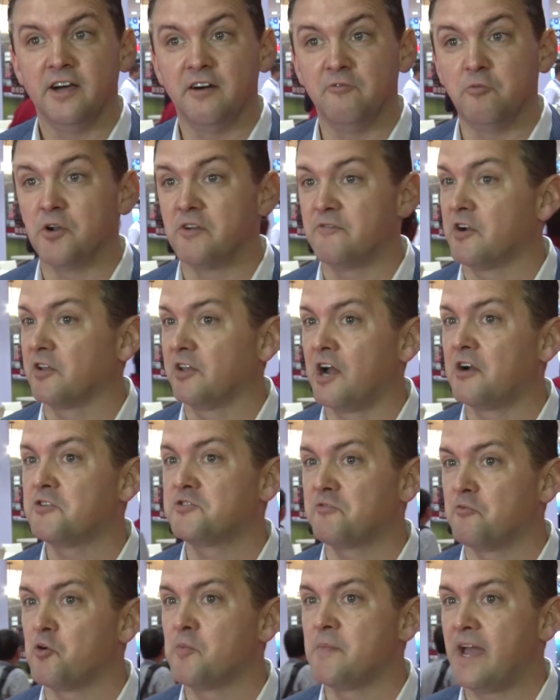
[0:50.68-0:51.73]
of one of our
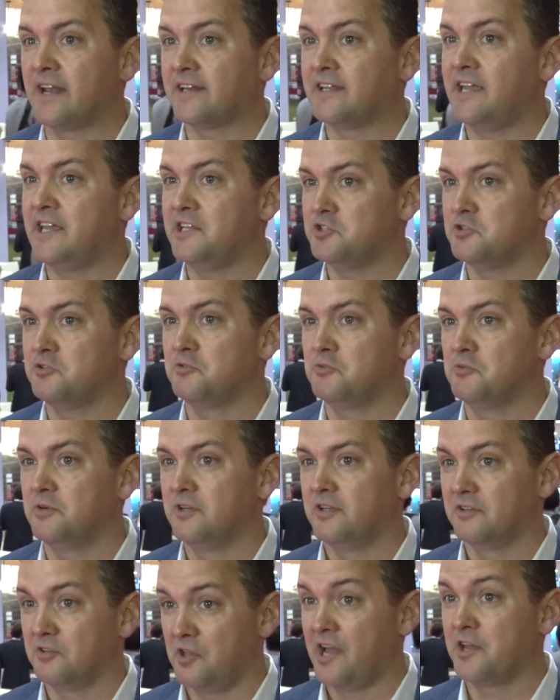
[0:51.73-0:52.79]
large-format
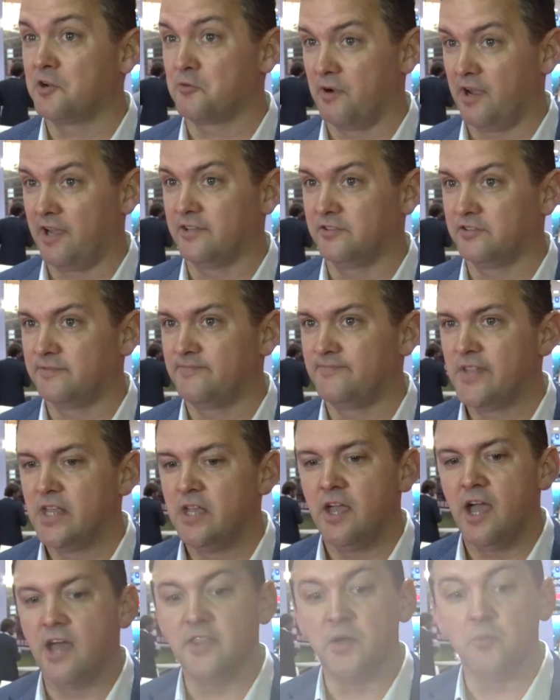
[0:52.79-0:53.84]
K2 line arrays.
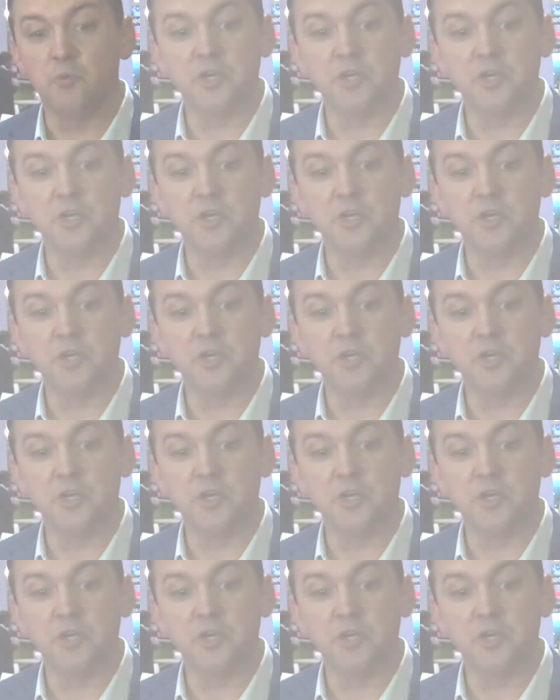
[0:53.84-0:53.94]
And then